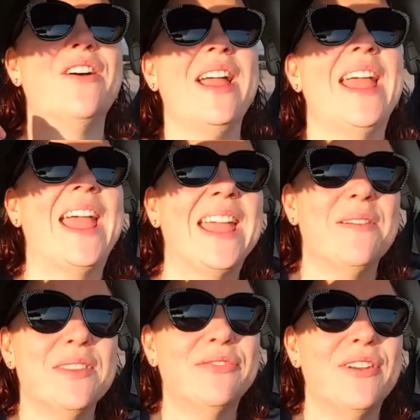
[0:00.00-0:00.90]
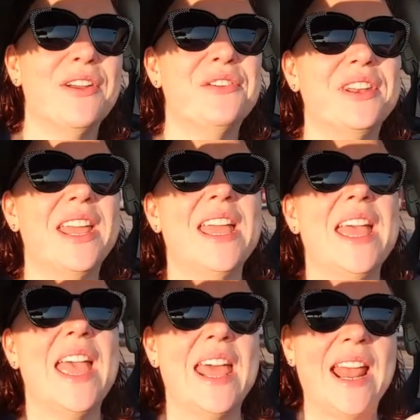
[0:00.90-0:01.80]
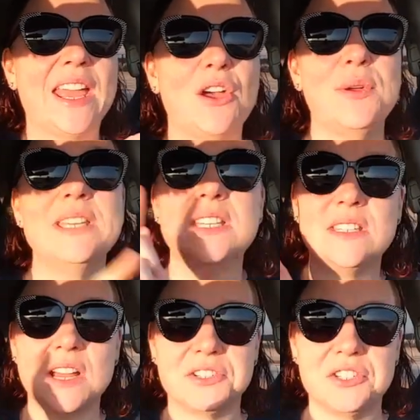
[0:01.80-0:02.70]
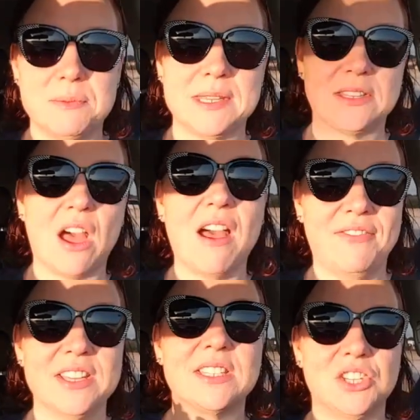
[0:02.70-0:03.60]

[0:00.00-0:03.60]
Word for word: so I hang up the phone and I go into Dr. Smith's office